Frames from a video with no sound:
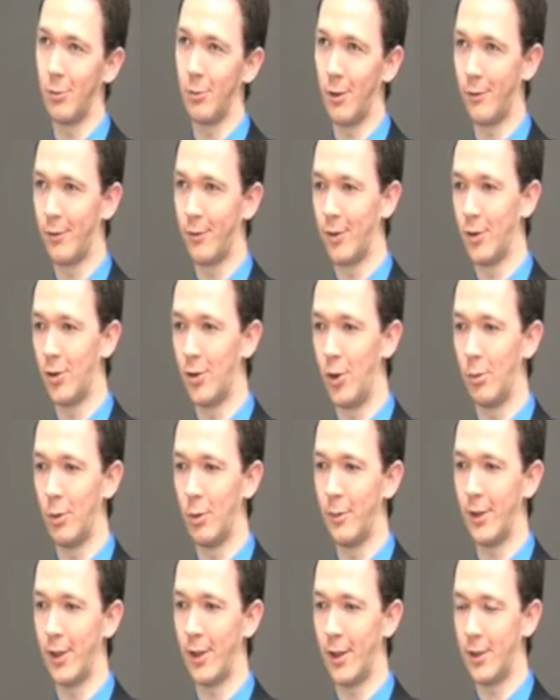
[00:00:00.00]
I worked for
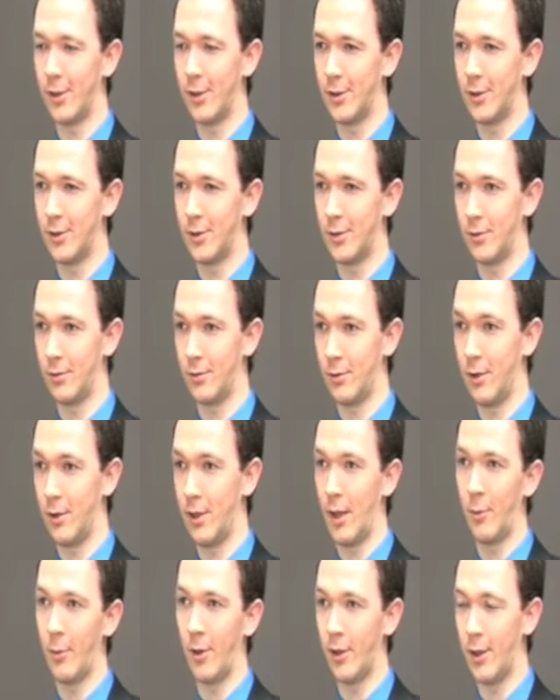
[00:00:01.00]
Alban Maginness,
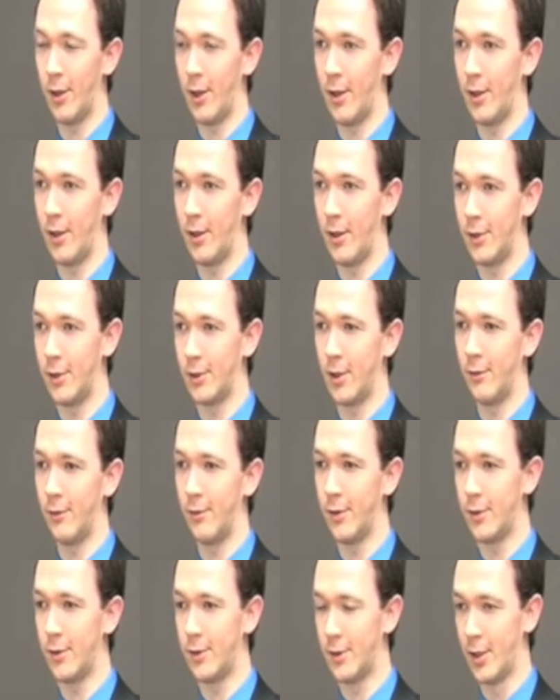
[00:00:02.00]
the MLA, in his
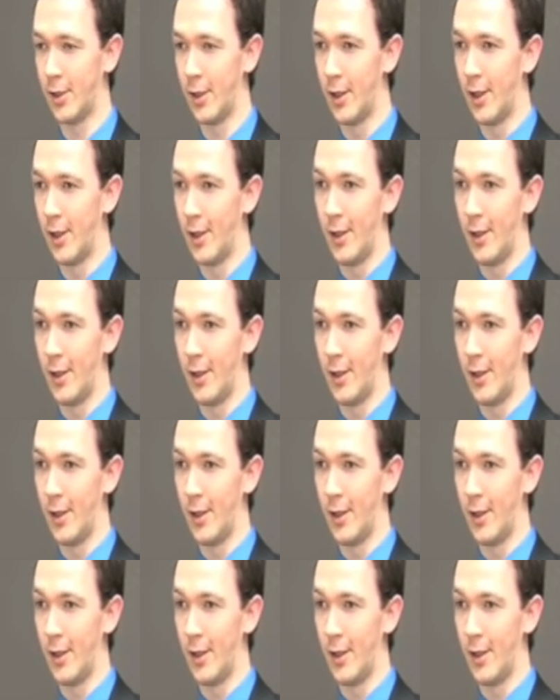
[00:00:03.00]
office,